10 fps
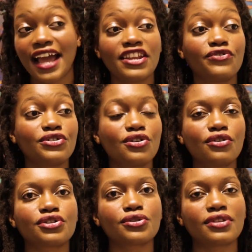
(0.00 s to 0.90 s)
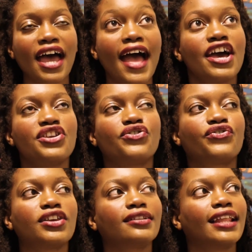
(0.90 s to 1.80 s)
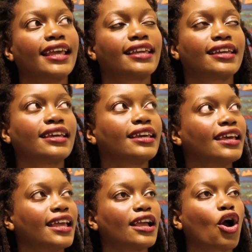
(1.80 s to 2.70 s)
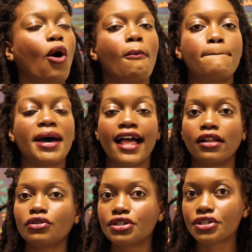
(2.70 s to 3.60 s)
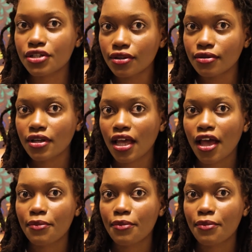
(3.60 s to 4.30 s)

And if you don't do that, you feel like compelled to,